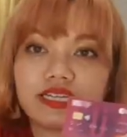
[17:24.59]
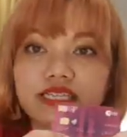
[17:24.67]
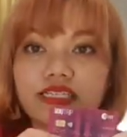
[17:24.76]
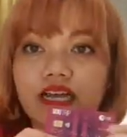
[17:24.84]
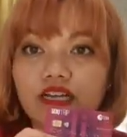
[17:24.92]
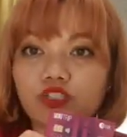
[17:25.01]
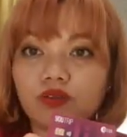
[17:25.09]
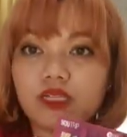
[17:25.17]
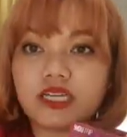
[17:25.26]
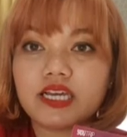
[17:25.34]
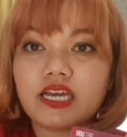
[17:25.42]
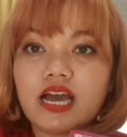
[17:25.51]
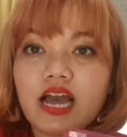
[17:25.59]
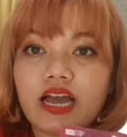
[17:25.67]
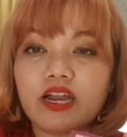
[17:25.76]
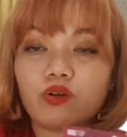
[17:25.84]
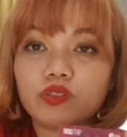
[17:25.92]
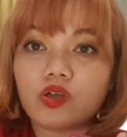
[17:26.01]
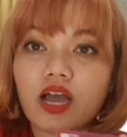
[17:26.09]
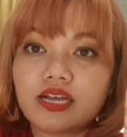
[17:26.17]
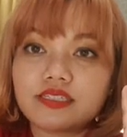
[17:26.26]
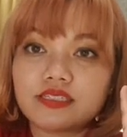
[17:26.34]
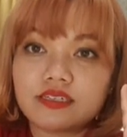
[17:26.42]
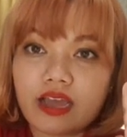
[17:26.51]
it's actually it also
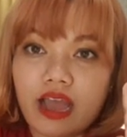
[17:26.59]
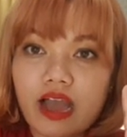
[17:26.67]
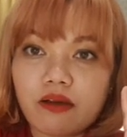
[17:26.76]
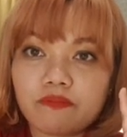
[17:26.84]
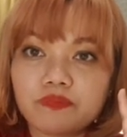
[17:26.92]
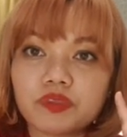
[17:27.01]
has an app